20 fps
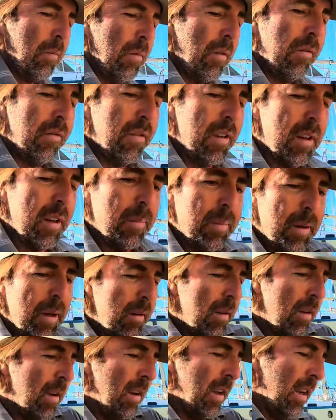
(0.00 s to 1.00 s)
will fit up
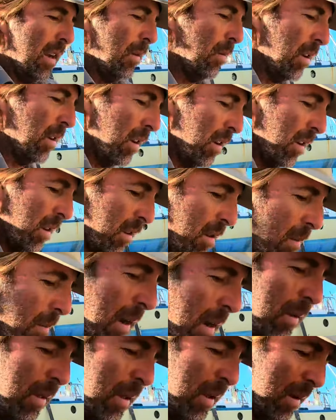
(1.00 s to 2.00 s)
here today. We're going to
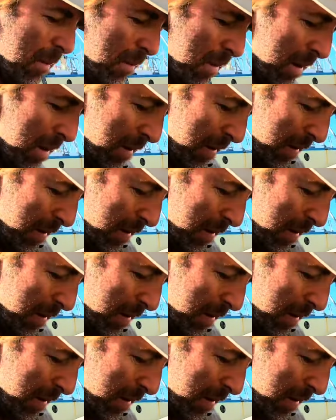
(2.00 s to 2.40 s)
mount them.